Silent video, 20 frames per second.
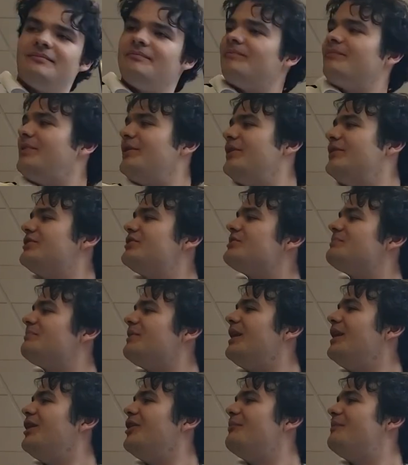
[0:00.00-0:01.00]
Peter, just
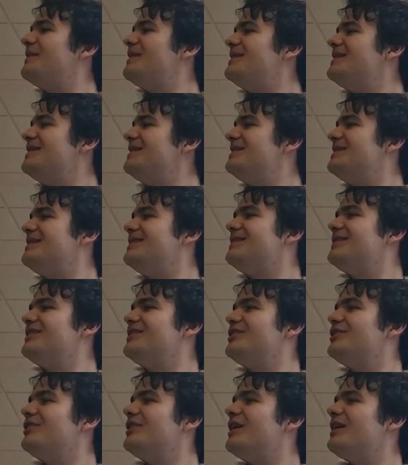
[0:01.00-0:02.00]
play OpenTTD.
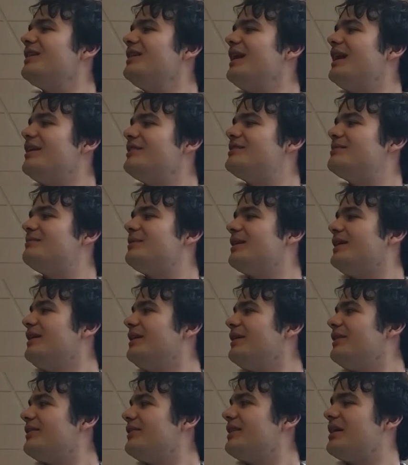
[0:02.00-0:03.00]
You're not allowed to play any
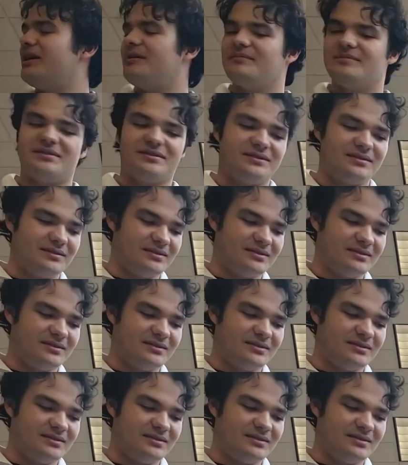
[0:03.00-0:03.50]
other games.